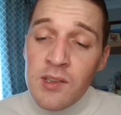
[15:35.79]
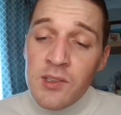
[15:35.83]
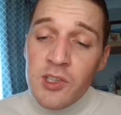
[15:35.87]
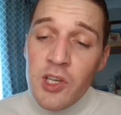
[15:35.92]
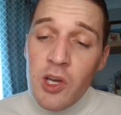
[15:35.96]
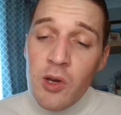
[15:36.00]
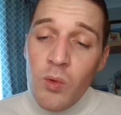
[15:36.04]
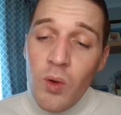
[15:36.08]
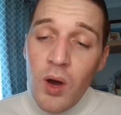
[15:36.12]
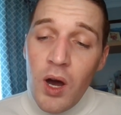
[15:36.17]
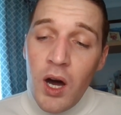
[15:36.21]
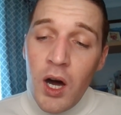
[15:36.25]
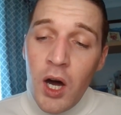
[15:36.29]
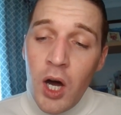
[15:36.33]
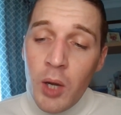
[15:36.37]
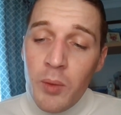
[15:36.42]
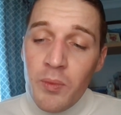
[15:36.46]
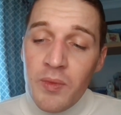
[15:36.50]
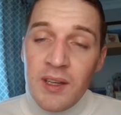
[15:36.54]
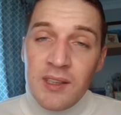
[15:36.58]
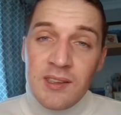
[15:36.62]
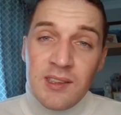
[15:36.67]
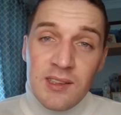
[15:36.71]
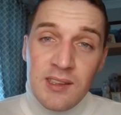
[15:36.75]
So
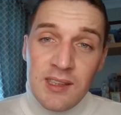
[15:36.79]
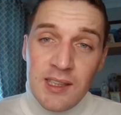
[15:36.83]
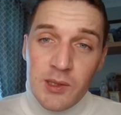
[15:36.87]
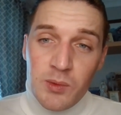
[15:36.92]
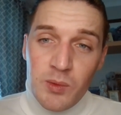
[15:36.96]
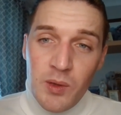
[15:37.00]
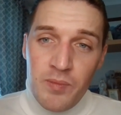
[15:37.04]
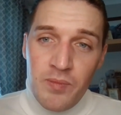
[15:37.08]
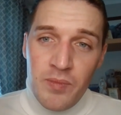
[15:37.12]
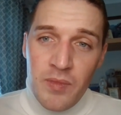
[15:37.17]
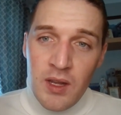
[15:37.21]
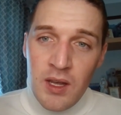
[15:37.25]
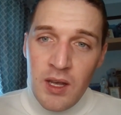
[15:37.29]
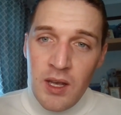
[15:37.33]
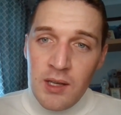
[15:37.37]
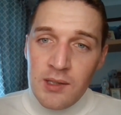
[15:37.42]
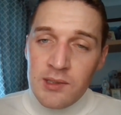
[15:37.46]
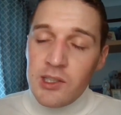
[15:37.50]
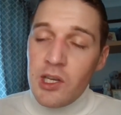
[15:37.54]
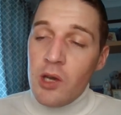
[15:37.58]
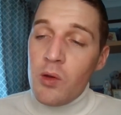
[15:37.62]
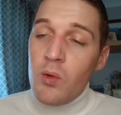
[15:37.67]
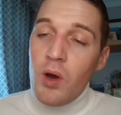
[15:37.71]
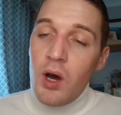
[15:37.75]
high, this is this one.
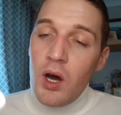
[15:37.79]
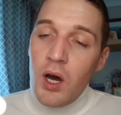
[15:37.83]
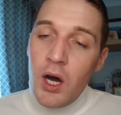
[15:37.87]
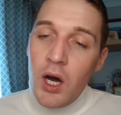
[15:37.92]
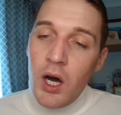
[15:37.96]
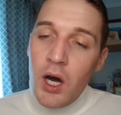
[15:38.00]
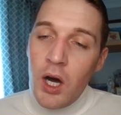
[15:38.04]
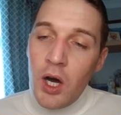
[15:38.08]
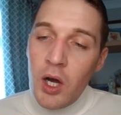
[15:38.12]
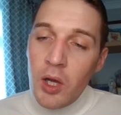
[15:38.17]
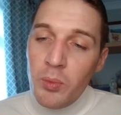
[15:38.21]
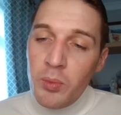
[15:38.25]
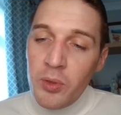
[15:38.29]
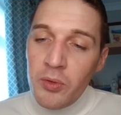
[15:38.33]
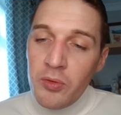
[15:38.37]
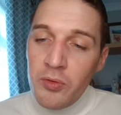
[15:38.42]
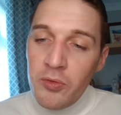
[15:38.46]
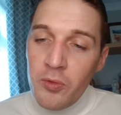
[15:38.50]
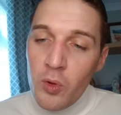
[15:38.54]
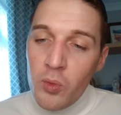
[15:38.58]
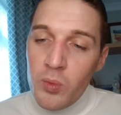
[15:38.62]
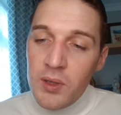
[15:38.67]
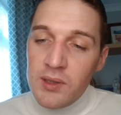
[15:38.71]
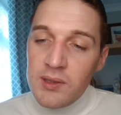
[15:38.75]
So high
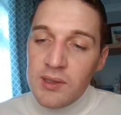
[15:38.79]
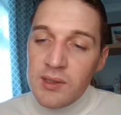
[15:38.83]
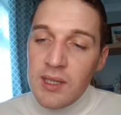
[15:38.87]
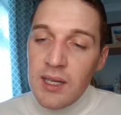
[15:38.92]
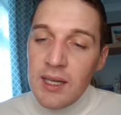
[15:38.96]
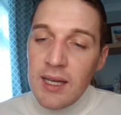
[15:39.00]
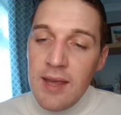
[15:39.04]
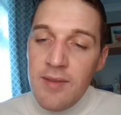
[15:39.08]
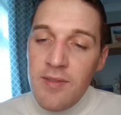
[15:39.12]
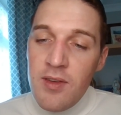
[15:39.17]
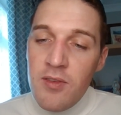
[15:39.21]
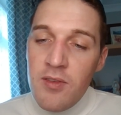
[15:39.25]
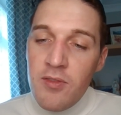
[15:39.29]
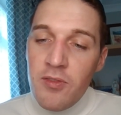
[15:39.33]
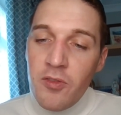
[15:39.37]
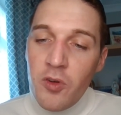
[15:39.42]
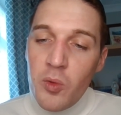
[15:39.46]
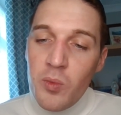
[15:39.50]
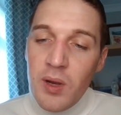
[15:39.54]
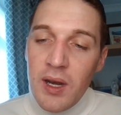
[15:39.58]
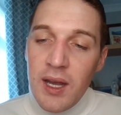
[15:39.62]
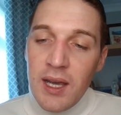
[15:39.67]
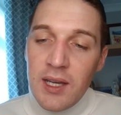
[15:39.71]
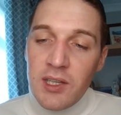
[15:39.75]
performance leave-in
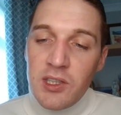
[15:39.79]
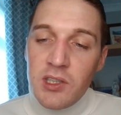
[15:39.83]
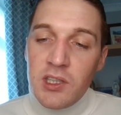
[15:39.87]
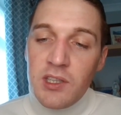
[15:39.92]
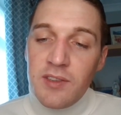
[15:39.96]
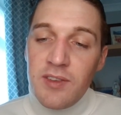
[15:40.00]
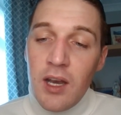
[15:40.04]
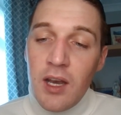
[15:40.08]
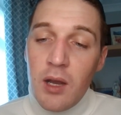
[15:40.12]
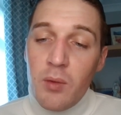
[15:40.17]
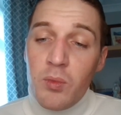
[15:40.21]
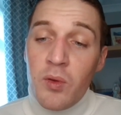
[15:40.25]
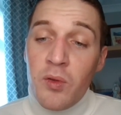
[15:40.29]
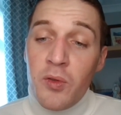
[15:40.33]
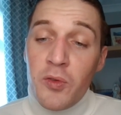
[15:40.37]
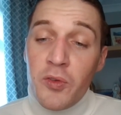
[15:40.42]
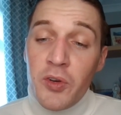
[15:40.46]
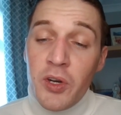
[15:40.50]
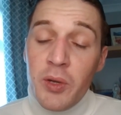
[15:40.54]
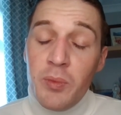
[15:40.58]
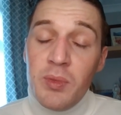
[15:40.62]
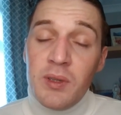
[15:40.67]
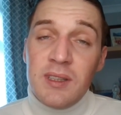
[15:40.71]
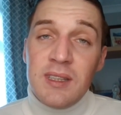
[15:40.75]
formulation developed with
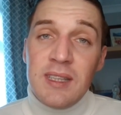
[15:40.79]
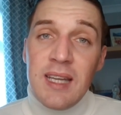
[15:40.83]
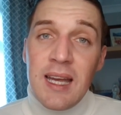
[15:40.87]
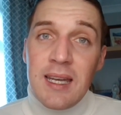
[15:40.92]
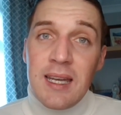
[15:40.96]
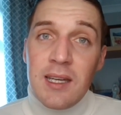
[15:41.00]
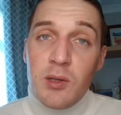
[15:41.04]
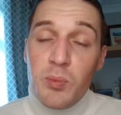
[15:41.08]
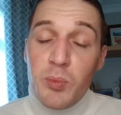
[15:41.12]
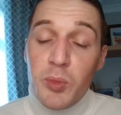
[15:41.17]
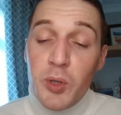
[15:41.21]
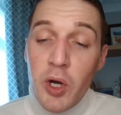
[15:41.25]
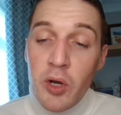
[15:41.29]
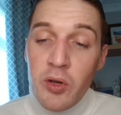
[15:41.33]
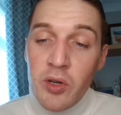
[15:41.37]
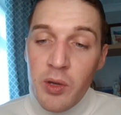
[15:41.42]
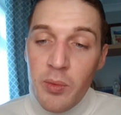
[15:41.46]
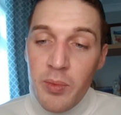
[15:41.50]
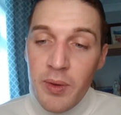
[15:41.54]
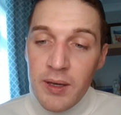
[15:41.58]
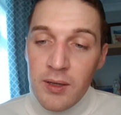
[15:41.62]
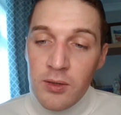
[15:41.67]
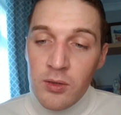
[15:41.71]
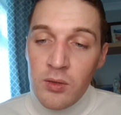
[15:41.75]
three percent
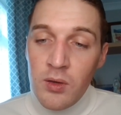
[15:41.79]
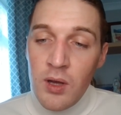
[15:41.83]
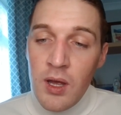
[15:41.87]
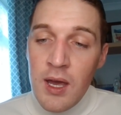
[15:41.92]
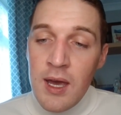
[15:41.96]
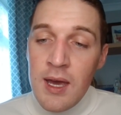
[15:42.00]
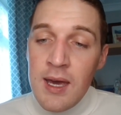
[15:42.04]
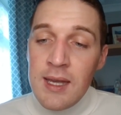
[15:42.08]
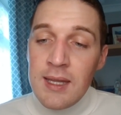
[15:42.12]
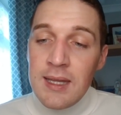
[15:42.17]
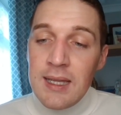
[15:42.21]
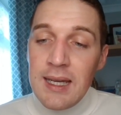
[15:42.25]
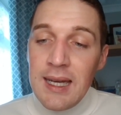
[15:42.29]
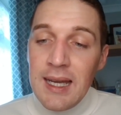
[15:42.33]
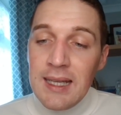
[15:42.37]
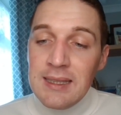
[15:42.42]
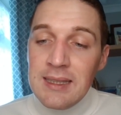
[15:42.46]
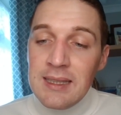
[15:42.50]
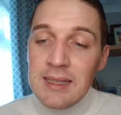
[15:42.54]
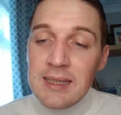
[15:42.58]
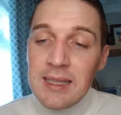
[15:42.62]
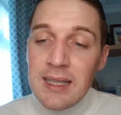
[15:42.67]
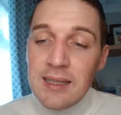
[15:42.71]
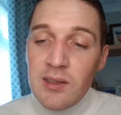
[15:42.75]
Procapil, the
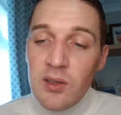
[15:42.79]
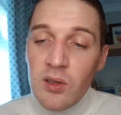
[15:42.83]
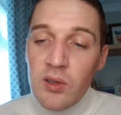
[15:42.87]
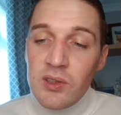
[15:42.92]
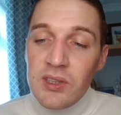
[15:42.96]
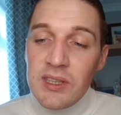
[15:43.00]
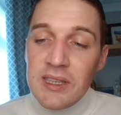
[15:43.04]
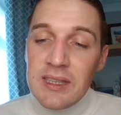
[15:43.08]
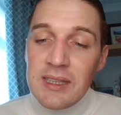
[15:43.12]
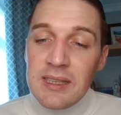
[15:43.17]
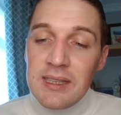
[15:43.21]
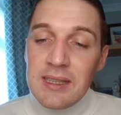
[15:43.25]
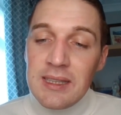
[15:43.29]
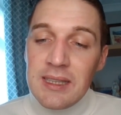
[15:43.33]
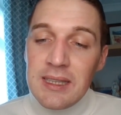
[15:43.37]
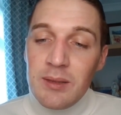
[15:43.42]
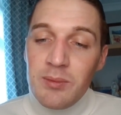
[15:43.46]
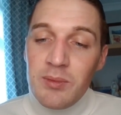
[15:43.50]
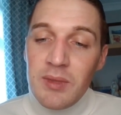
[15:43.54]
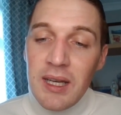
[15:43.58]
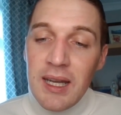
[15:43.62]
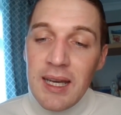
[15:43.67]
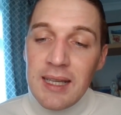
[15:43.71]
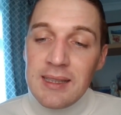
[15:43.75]
latest technology to
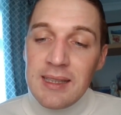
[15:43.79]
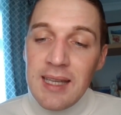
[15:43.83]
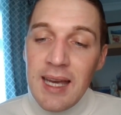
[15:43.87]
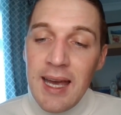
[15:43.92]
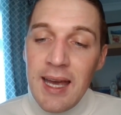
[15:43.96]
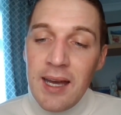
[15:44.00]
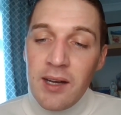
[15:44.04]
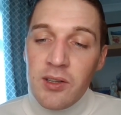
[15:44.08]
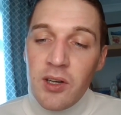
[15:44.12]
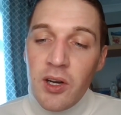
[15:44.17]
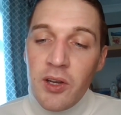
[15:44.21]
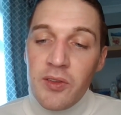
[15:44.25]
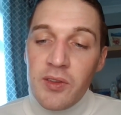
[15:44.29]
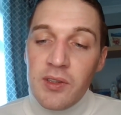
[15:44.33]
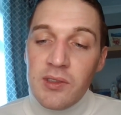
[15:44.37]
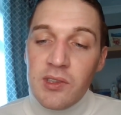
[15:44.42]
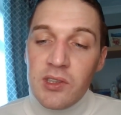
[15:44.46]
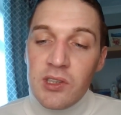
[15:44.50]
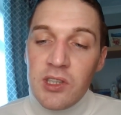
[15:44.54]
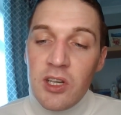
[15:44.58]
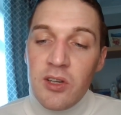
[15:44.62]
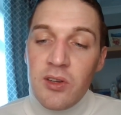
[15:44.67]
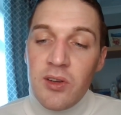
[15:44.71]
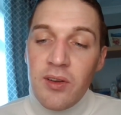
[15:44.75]
stimulate hair growth
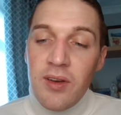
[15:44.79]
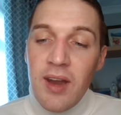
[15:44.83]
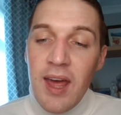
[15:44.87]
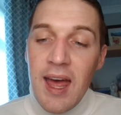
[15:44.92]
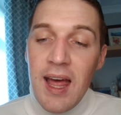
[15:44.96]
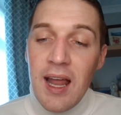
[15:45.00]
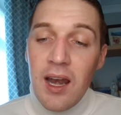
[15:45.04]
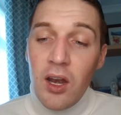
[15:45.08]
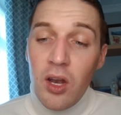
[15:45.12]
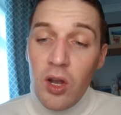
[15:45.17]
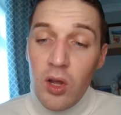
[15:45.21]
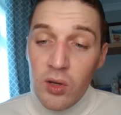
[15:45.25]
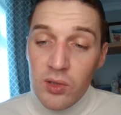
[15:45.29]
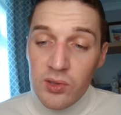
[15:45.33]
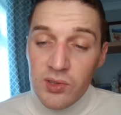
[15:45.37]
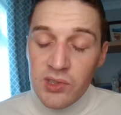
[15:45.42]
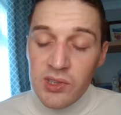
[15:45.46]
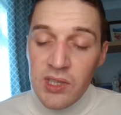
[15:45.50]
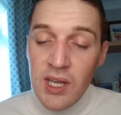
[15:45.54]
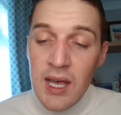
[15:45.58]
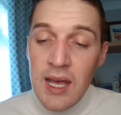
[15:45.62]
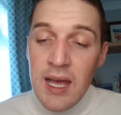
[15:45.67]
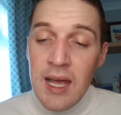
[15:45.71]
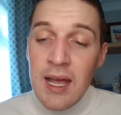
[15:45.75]
and slow down hair
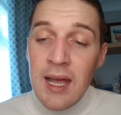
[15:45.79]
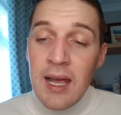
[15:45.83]
loss.